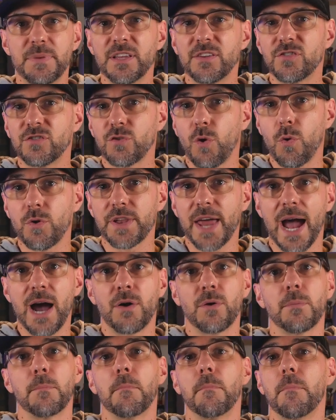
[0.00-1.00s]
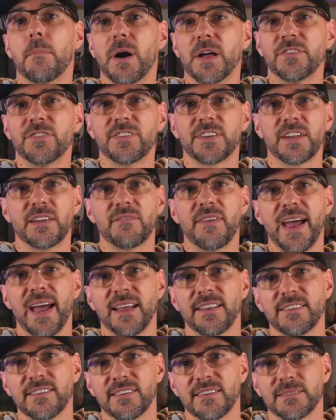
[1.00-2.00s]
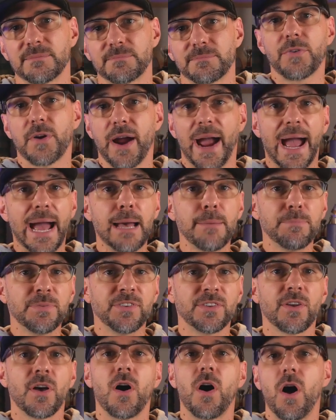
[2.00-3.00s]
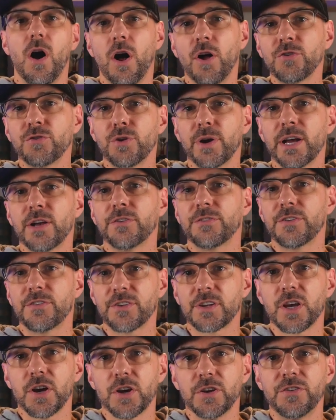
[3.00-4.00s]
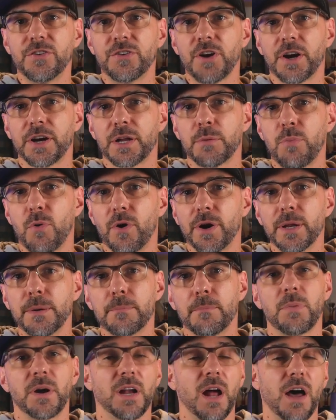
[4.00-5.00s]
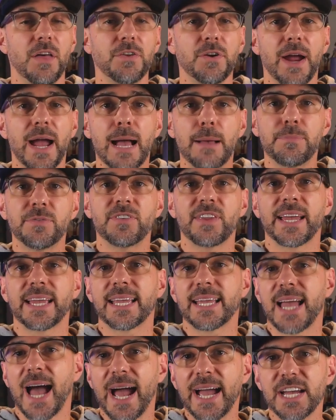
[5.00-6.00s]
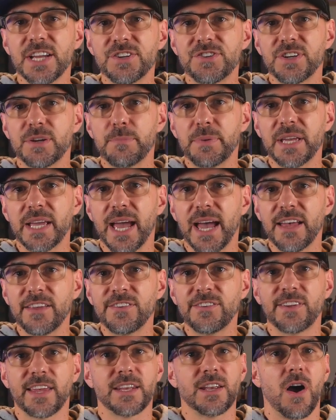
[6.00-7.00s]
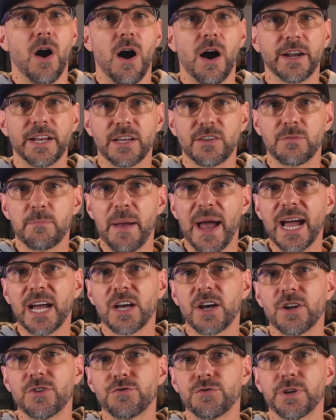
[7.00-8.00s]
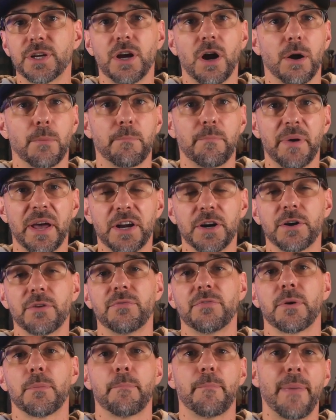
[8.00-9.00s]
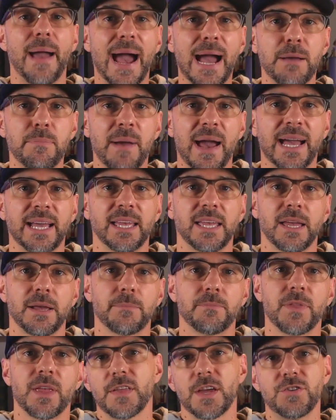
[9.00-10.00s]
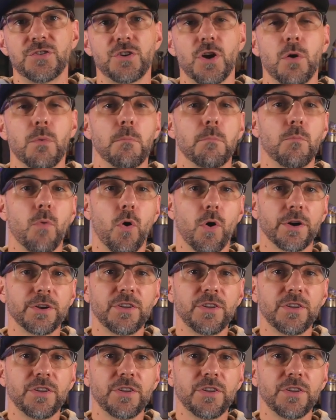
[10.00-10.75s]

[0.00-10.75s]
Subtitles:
be sold out months in advance. For apps, AllTrails is a good starting point, but other apps like Gaia GPS and Onyx Backcountry are better for backpacking. They show more